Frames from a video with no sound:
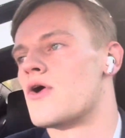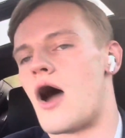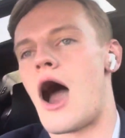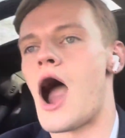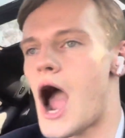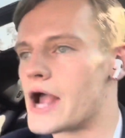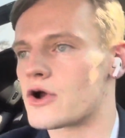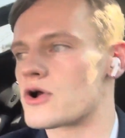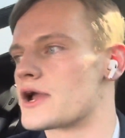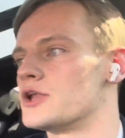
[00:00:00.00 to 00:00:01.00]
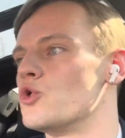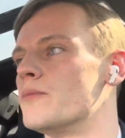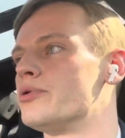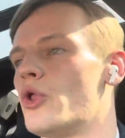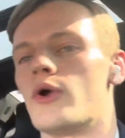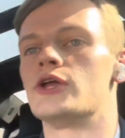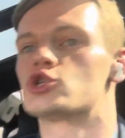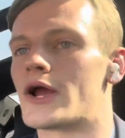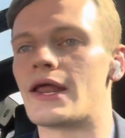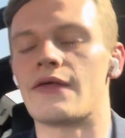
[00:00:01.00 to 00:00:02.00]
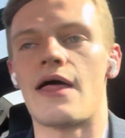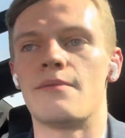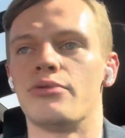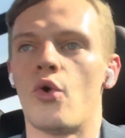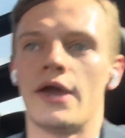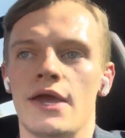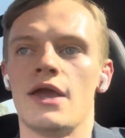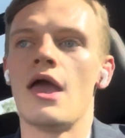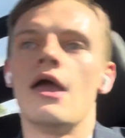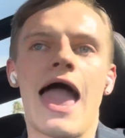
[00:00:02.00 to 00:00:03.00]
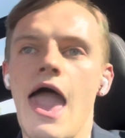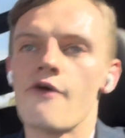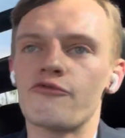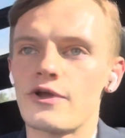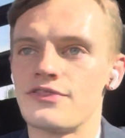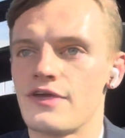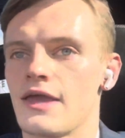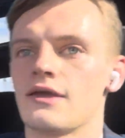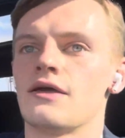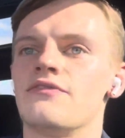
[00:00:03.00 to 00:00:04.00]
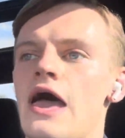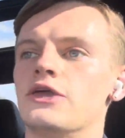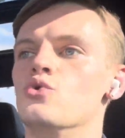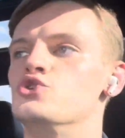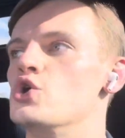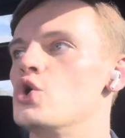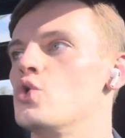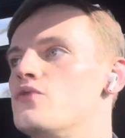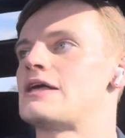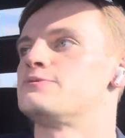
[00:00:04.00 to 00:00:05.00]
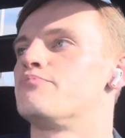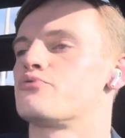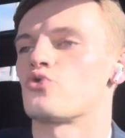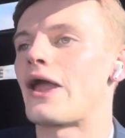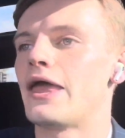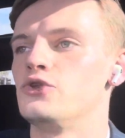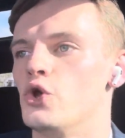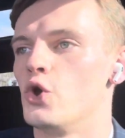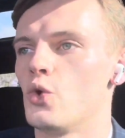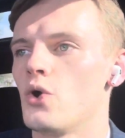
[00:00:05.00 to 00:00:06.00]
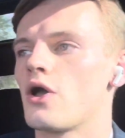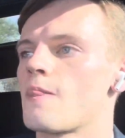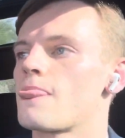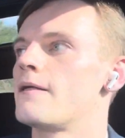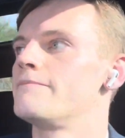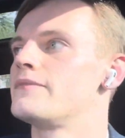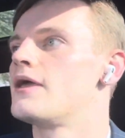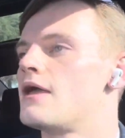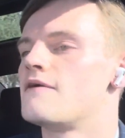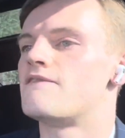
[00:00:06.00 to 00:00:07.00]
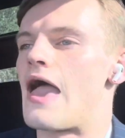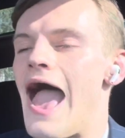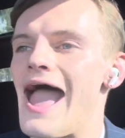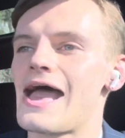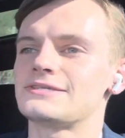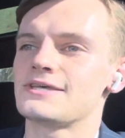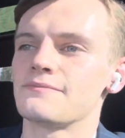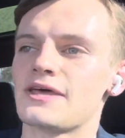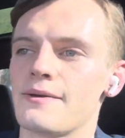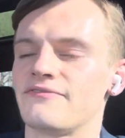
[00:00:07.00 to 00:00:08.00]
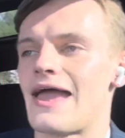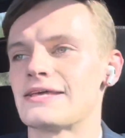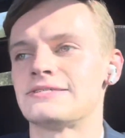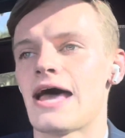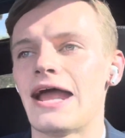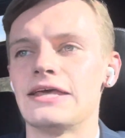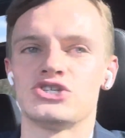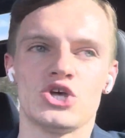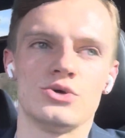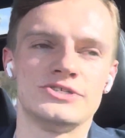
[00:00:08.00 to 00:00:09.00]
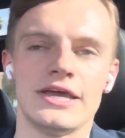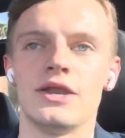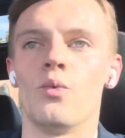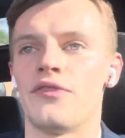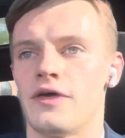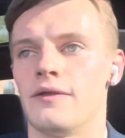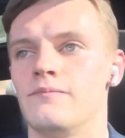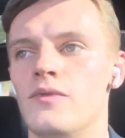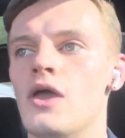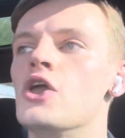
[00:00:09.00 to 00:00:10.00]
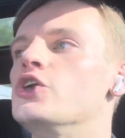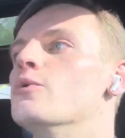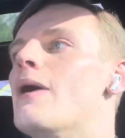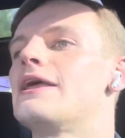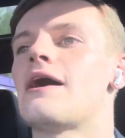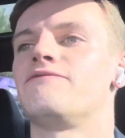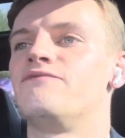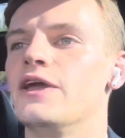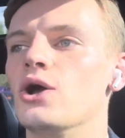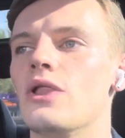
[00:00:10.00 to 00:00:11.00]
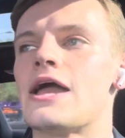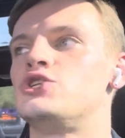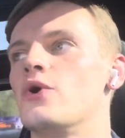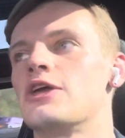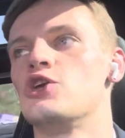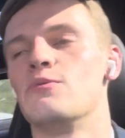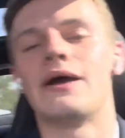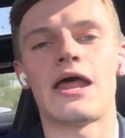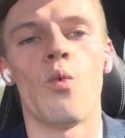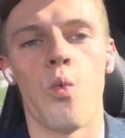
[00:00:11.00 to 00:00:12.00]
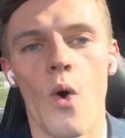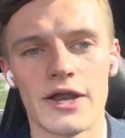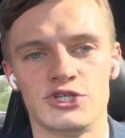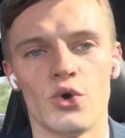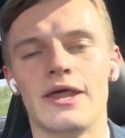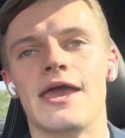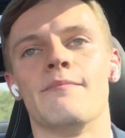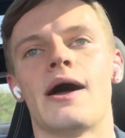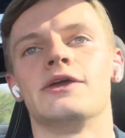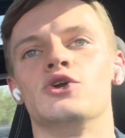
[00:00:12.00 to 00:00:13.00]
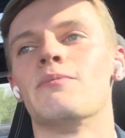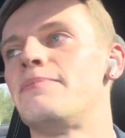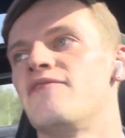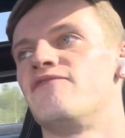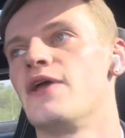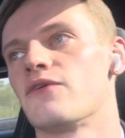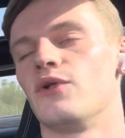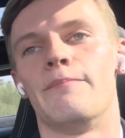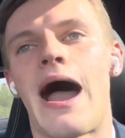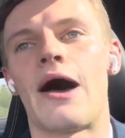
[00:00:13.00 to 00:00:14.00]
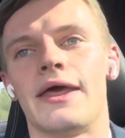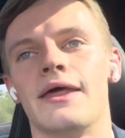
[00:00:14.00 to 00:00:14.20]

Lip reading: hiring a new employee, training that employee, everything that you do that's brand new has some type of anxiety associated with it. You might not feel like doing it. You might not want to do it. You might be fearful about it.